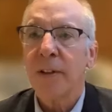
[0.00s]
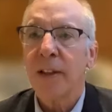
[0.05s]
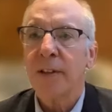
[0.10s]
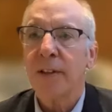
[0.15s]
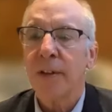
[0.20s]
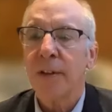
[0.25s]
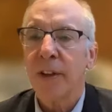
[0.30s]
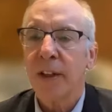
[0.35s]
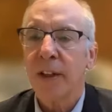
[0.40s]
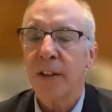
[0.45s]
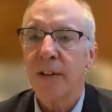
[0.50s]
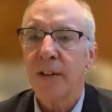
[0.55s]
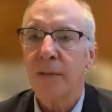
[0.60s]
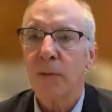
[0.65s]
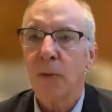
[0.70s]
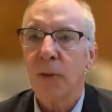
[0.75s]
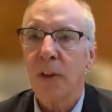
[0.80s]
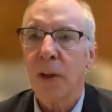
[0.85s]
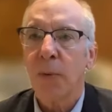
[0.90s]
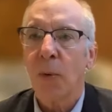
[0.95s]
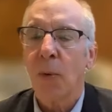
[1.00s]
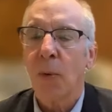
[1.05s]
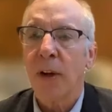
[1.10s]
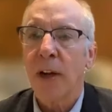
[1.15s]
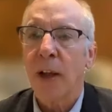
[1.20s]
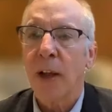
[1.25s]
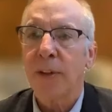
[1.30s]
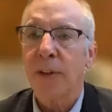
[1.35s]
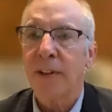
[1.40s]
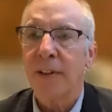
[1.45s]
say two things. Number one,
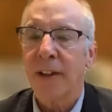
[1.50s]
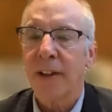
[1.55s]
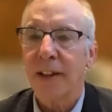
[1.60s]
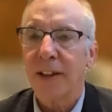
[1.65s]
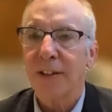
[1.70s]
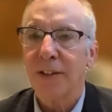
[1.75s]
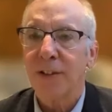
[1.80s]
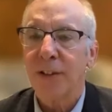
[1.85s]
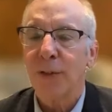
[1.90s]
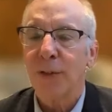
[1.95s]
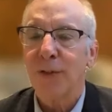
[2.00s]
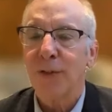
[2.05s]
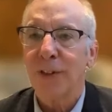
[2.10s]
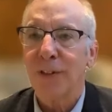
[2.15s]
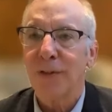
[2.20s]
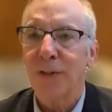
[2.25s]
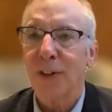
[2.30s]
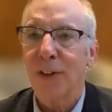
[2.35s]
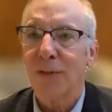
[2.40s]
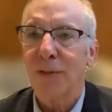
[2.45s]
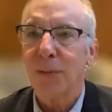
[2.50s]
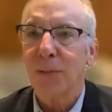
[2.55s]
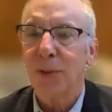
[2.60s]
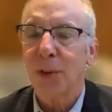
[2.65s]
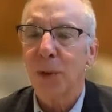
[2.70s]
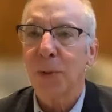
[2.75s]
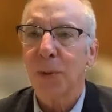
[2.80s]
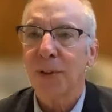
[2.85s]
I would say a shift to, from, from 2%